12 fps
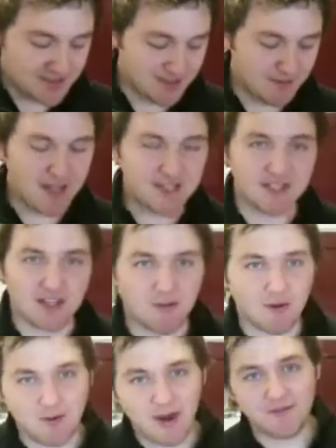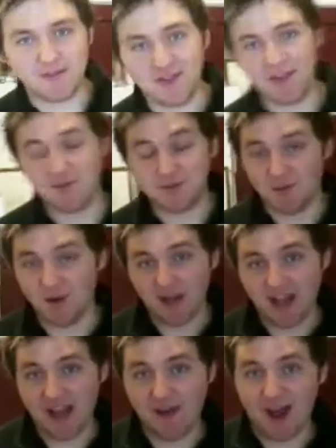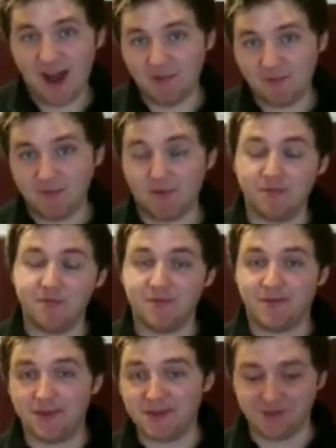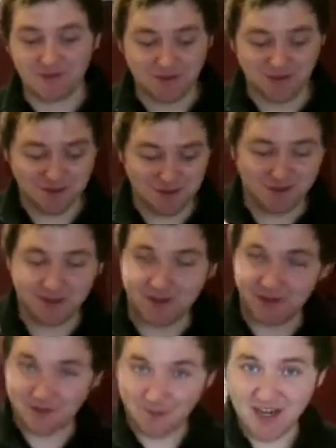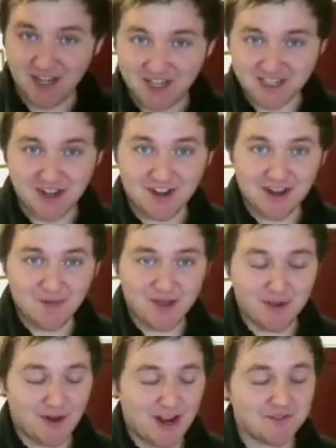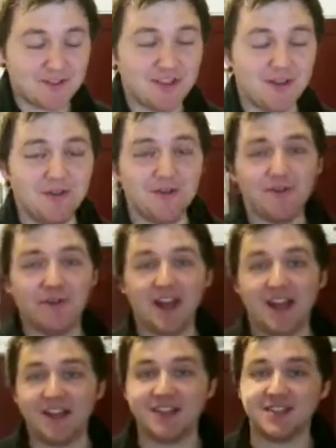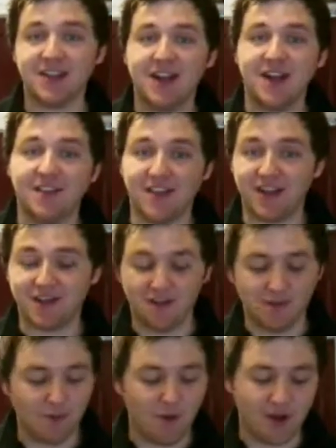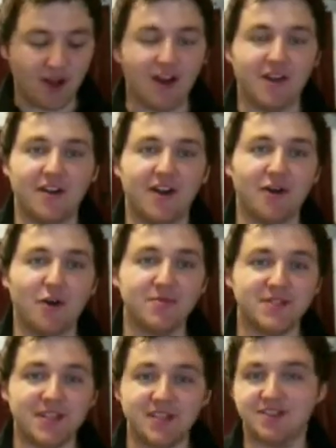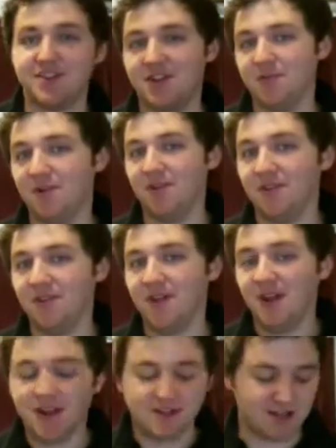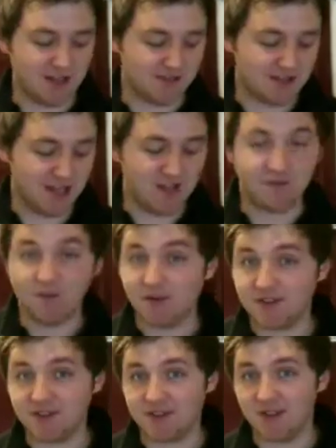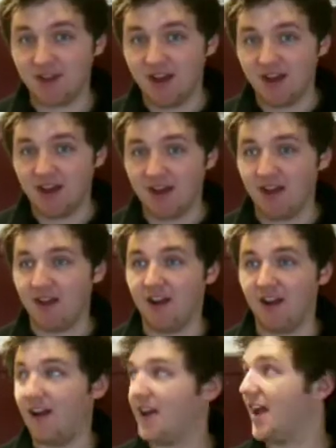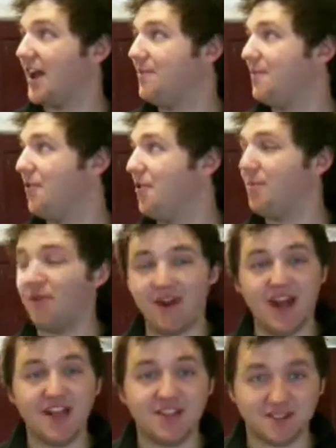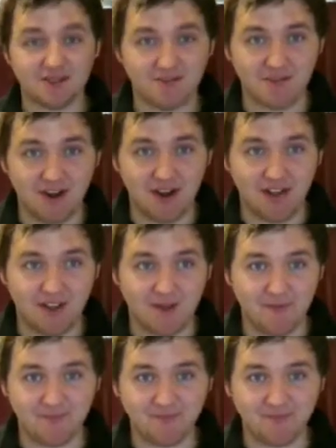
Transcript: So basically, what we have to do to work out first of all, when you're designing a beer, what you have to do is think of what kind of alcohol percentage that you want. So, say if you wanted like a 4.8 or something like that.